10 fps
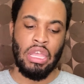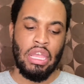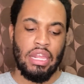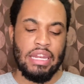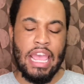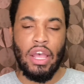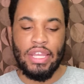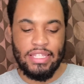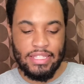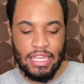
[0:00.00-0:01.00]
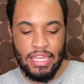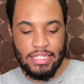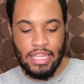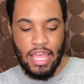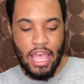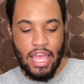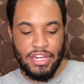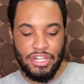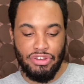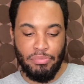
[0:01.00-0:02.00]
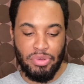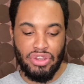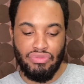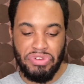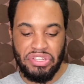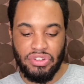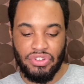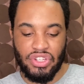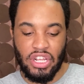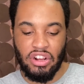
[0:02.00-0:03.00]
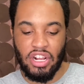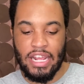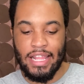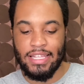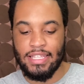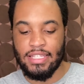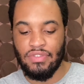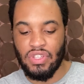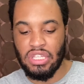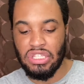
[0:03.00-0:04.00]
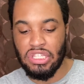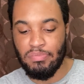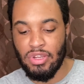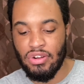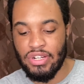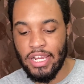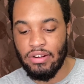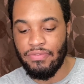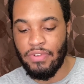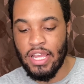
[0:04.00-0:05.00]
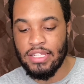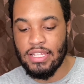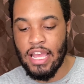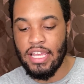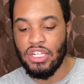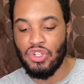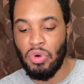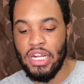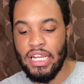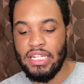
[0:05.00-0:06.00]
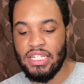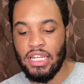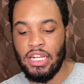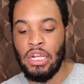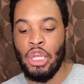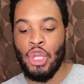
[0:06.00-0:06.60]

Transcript: Now, it says a new Pew Research Center analysis of a Census Bureau data finds that in 2018,